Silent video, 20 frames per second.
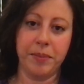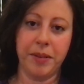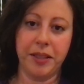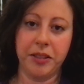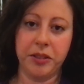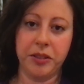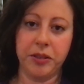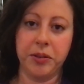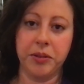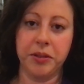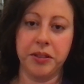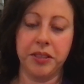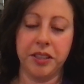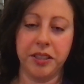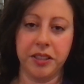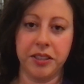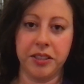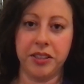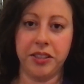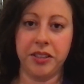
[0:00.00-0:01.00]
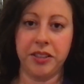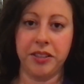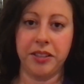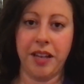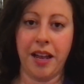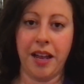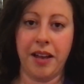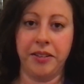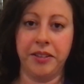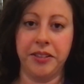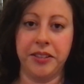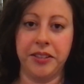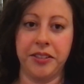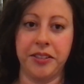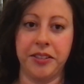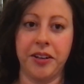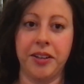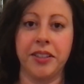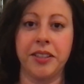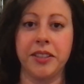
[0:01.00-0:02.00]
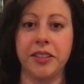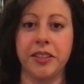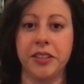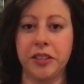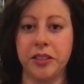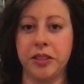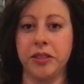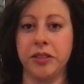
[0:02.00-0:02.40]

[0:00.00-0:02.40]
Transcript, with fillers: months old, her health started to